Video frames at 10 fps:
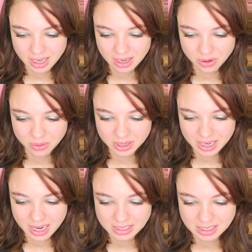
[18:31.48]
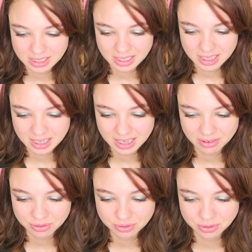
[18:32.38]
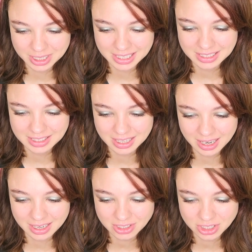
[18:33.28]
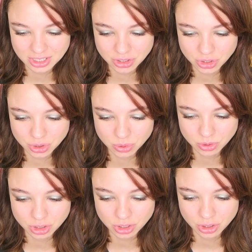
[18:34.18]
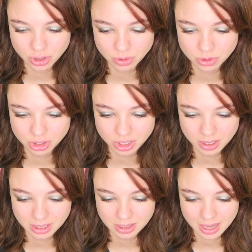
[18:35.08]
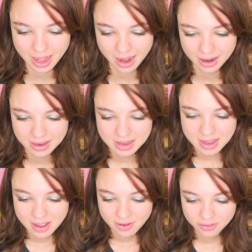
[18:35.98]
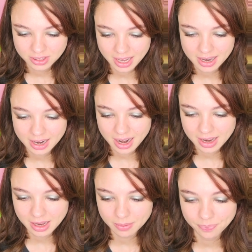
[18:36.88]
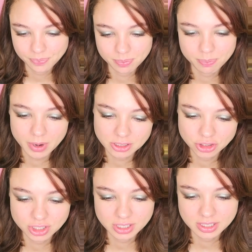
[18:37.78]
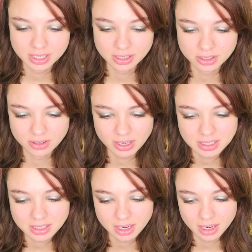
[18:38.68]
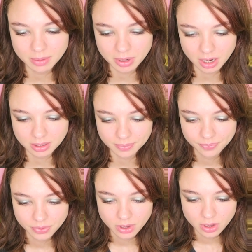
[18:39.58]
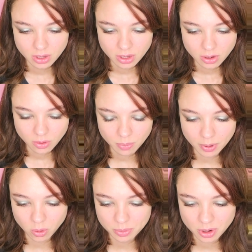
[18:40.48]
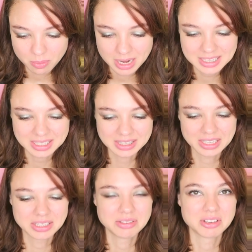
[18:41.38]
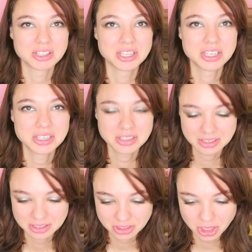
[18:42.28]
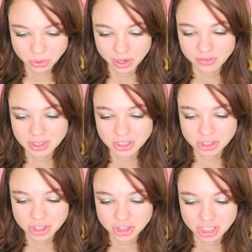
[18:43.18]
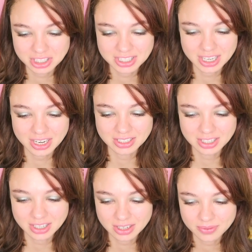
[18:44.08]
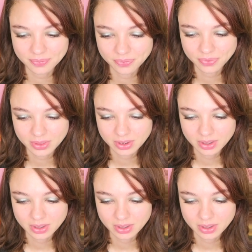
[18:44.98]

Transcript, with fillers: Okay, carefully. Oh, what a strange stuff. Carefully. Okay, one. The second. Almost done. Let's take these cuts. Ouch. Let's remove these little blisters. How can we see them through the fur?